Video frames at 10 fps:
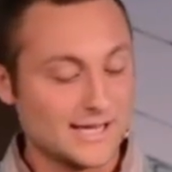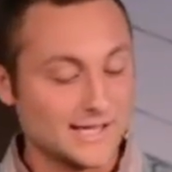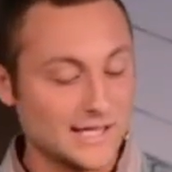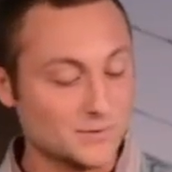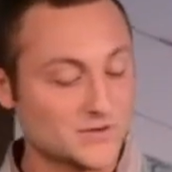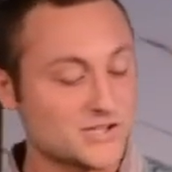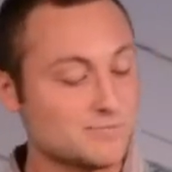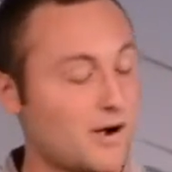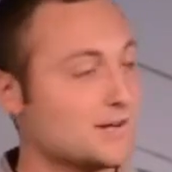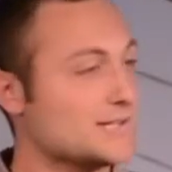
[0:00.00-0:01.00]
He
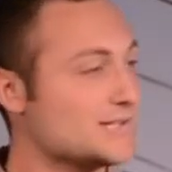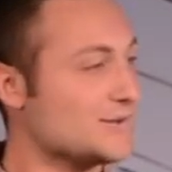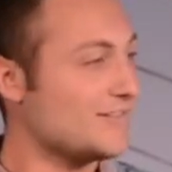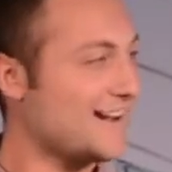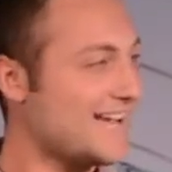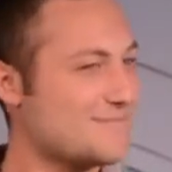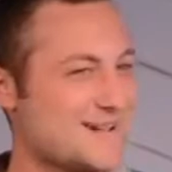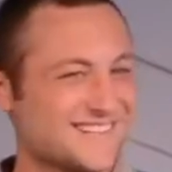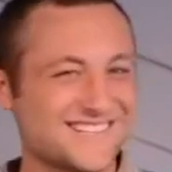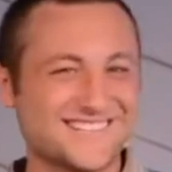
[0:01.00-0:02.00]
responded to that and
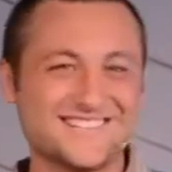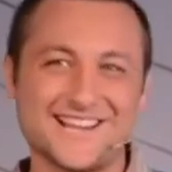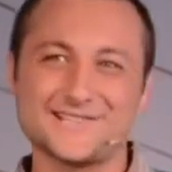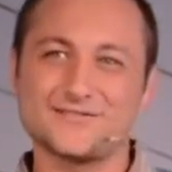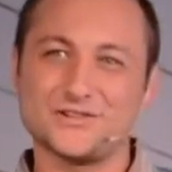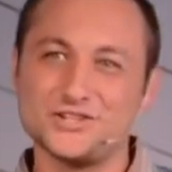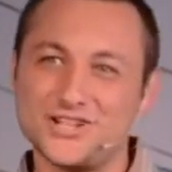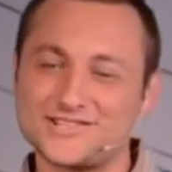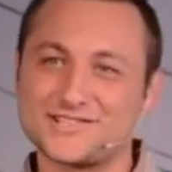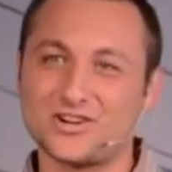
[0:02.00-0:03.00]
made a stance for
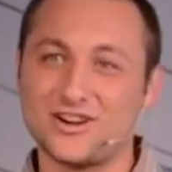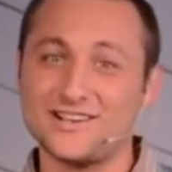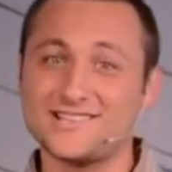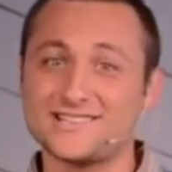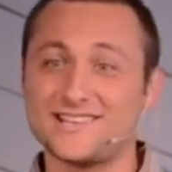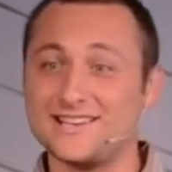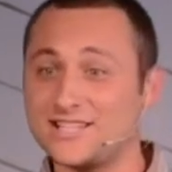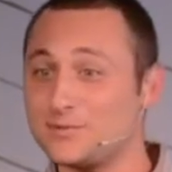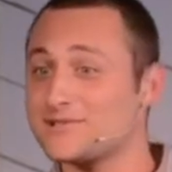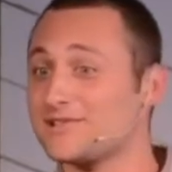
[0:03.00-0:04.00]
Jesus Christ, and
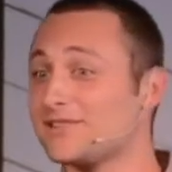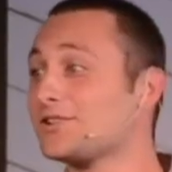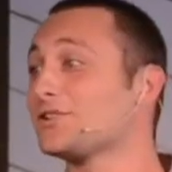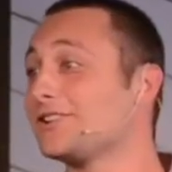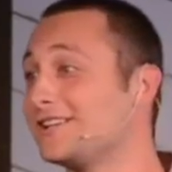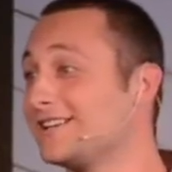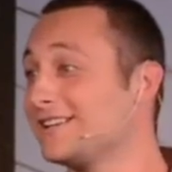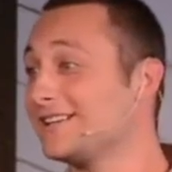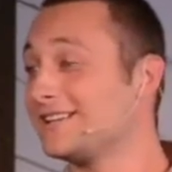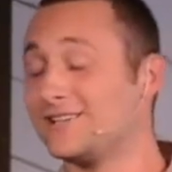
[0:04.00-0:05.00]
he was literally
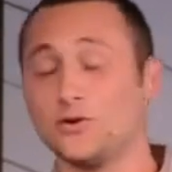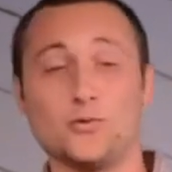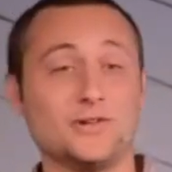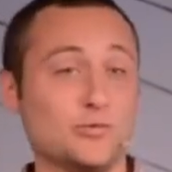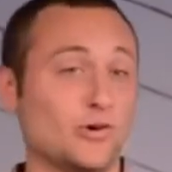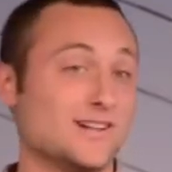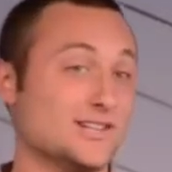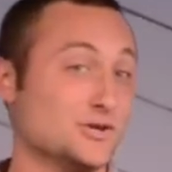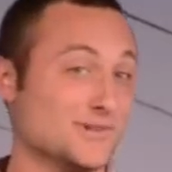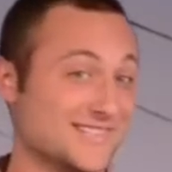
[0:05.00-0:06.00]
the only one
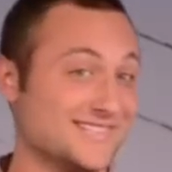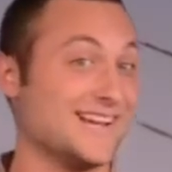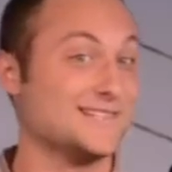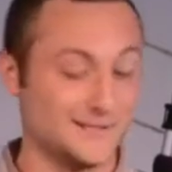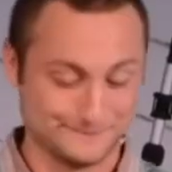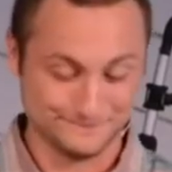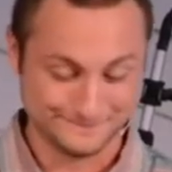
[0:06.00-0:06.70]
who was standing.